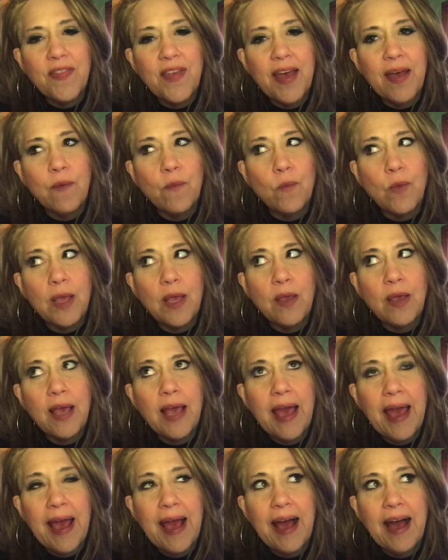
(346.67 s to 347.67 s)
that we
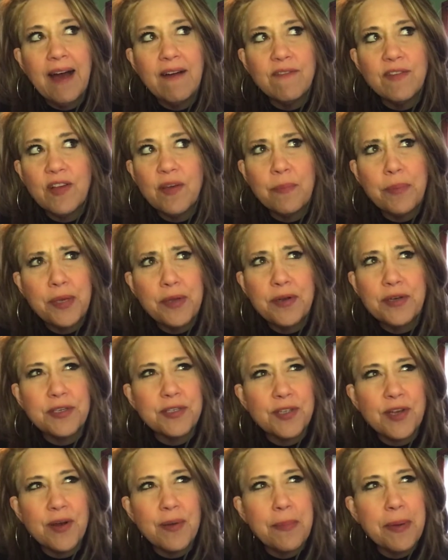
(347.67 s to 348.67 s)
have
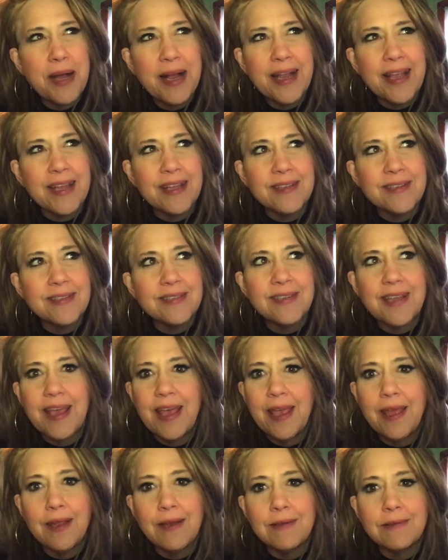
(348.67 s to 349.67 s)
computers in our pockets
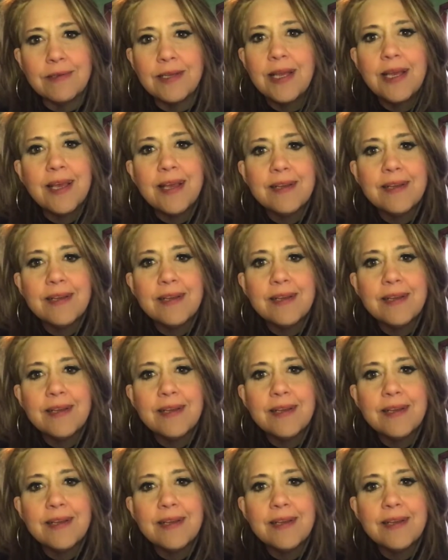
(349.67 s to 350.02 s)
and